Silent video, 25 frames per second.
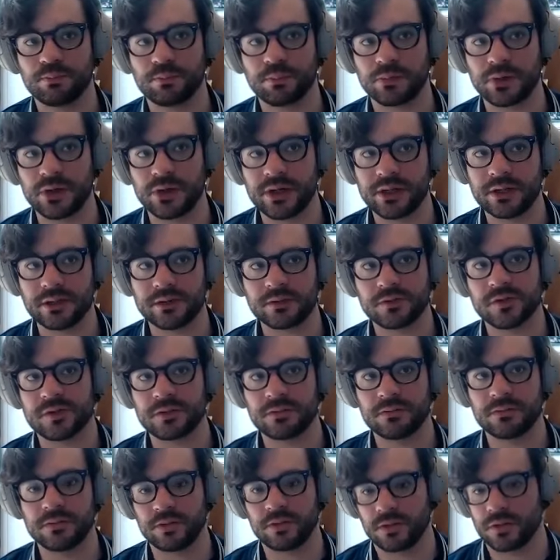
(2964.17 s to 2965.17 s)
brings
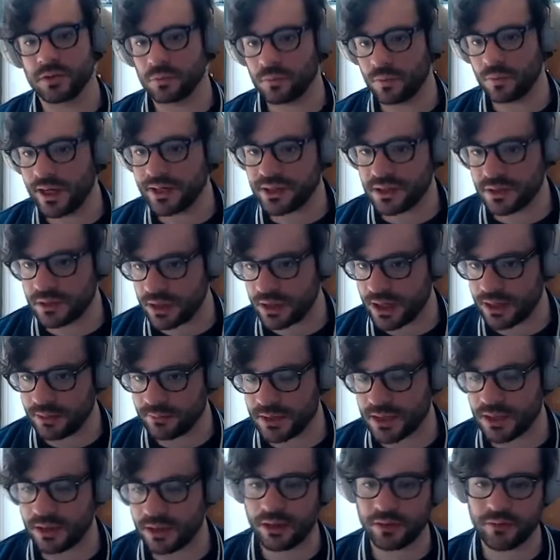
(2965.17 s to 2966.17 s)
the rest of the
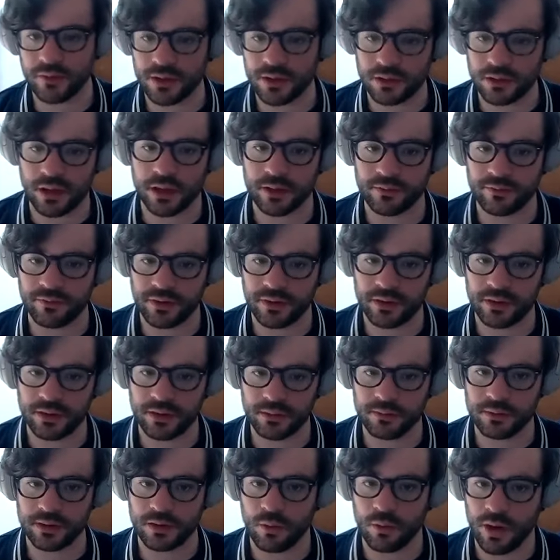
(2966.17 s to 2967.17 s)
game's narrative and a lot of the
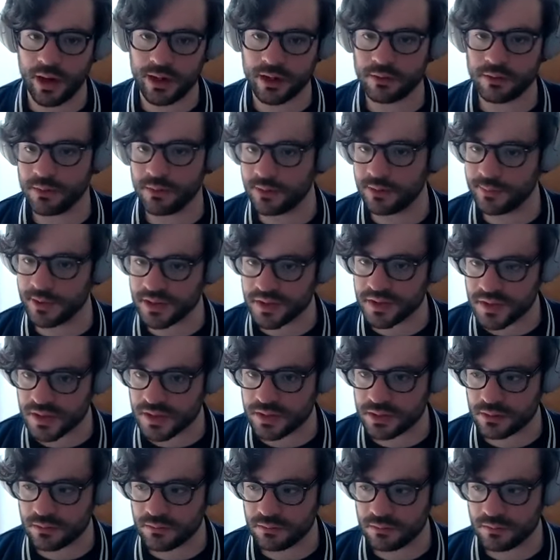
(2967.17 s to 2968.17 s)
quieter
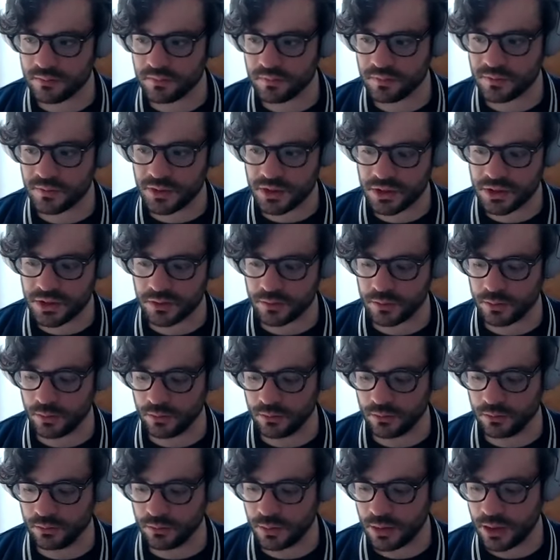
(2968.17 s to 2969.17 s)
moments
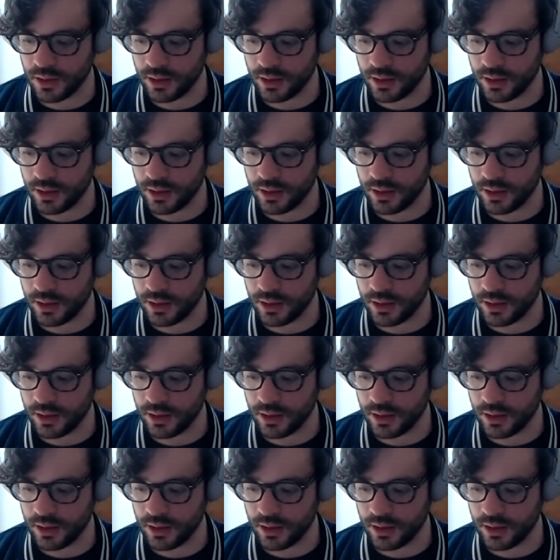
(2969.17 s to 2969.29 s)
to